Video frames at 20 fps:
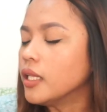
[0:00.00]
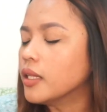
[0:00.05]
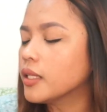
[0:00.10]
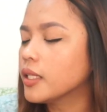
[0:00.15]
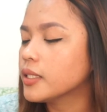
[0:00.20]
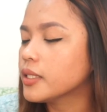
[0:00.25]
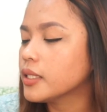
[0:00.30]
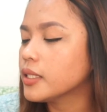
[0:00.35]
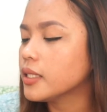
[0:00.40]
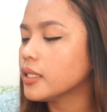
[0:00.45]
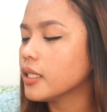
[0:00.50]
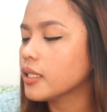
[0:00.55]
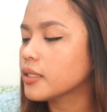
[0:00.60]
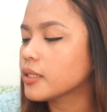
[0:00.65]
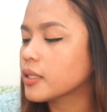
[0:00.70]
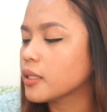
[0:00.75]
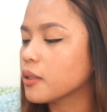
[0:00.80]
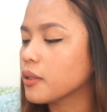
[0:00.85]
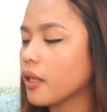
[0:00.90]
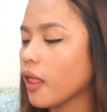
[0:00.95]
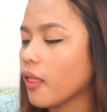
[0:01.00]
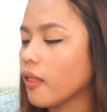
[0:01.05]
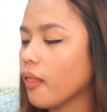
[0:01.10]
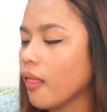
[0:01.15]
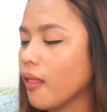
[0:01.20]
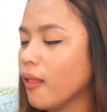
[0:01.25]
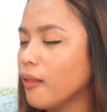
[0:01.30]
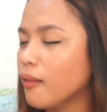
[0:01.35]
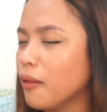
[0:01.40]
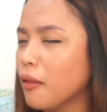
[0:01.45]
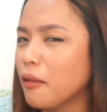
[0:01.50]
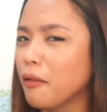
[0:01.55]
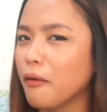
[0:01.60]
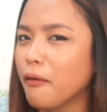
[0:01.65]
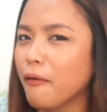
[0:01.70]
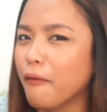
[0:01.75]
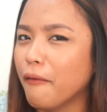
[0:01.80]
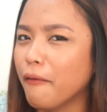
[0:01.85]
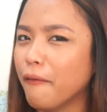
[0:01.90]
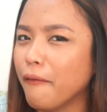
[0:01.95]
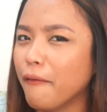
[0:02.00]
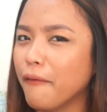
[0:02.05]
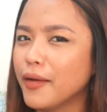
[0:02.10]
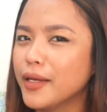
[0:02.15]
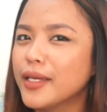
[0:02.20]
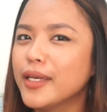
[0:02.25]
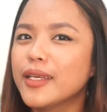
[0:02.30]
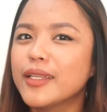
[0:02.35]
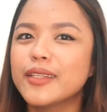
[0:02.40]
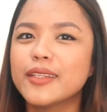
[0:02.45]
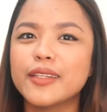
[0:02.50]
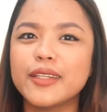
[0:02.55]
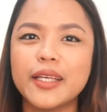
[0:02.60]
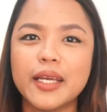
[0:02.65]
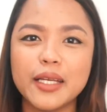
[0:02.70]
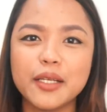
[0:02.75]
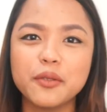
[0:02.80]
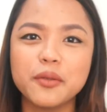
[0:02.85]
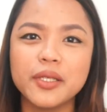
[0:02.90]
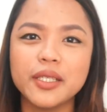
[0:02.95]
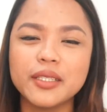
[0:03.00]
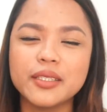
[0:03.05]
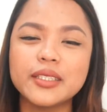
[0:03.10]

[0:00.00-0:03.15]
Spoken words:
This is an exclusive, take